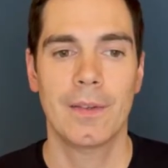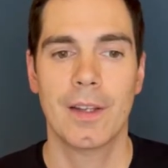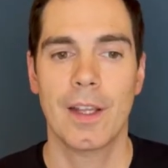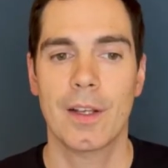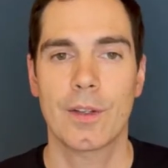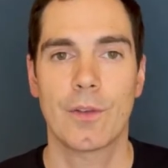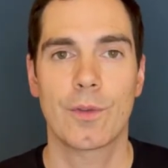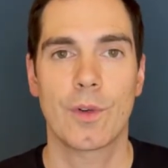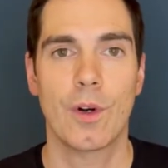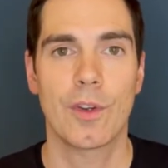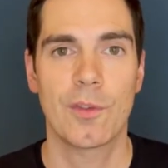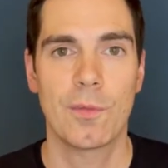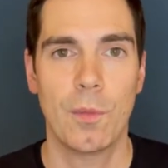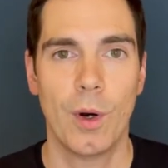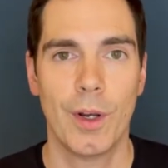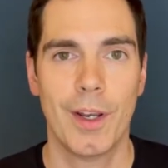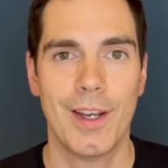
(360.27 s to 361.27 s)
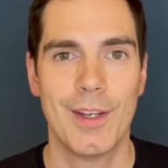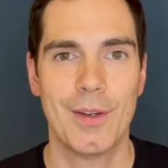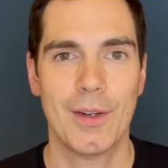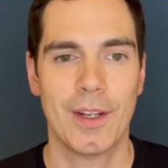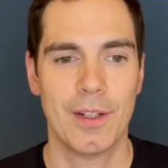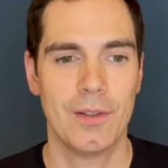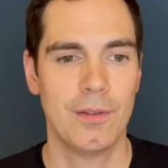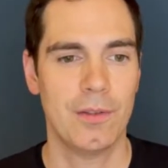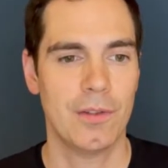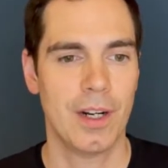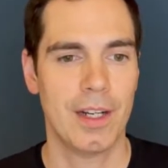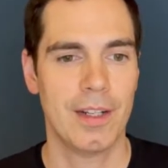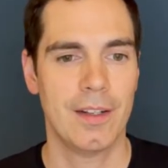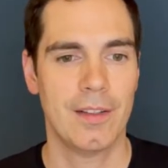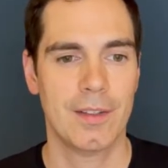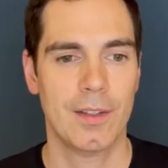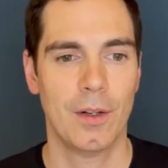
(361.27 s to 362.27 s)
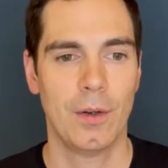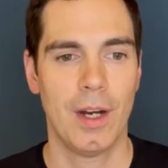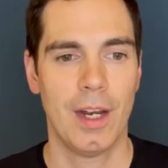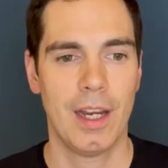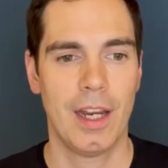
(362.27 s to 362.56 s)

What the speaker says: there's of course more that you can do, right? So I